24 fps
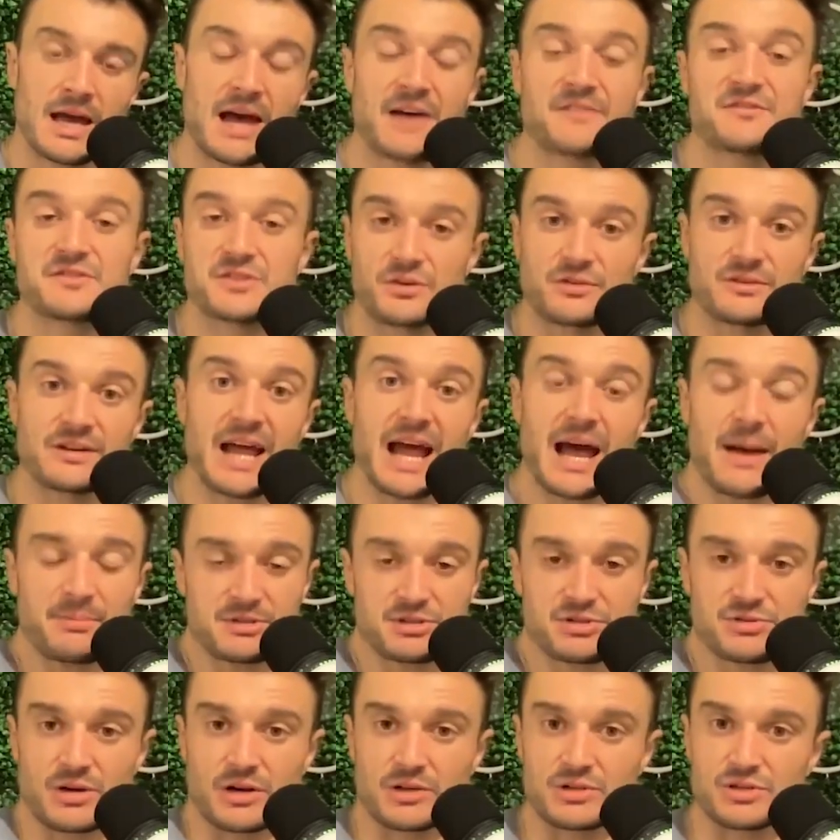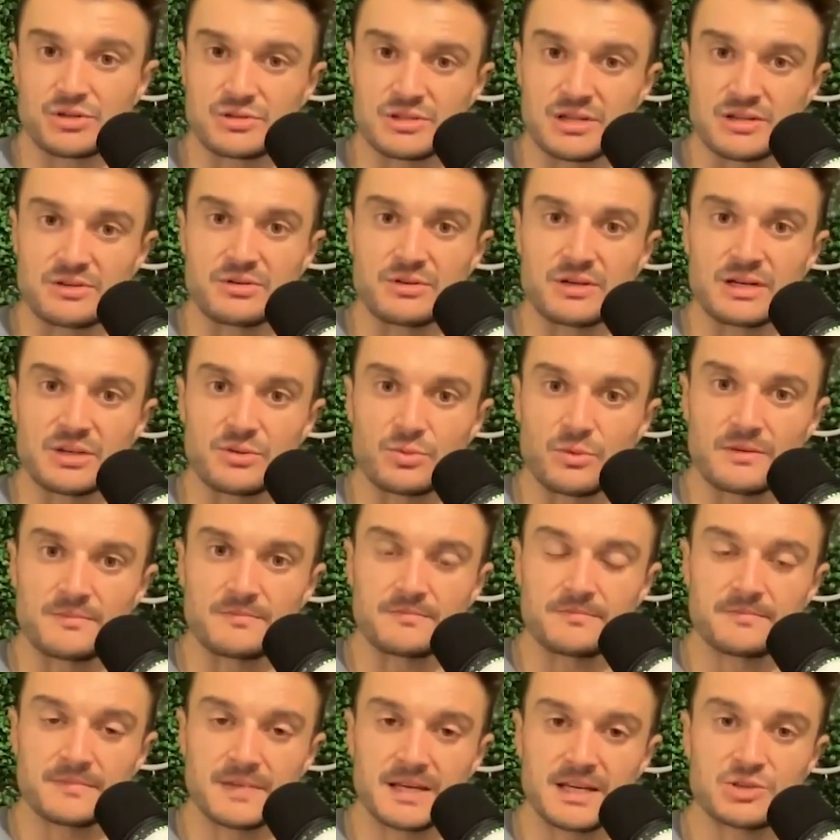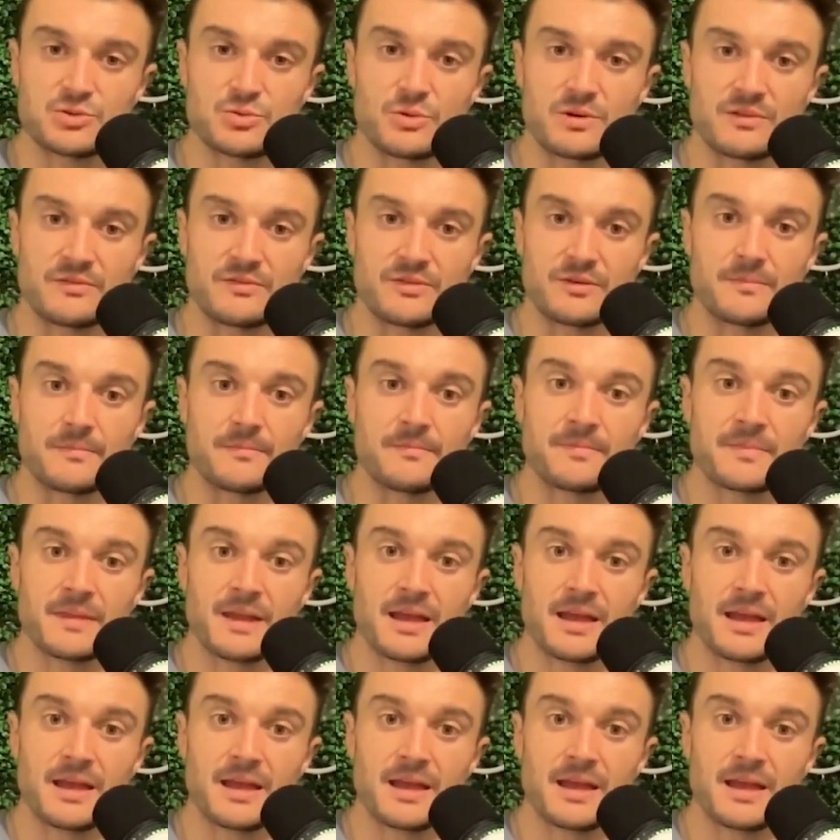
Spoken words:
have certain habit structures underneath each one of them.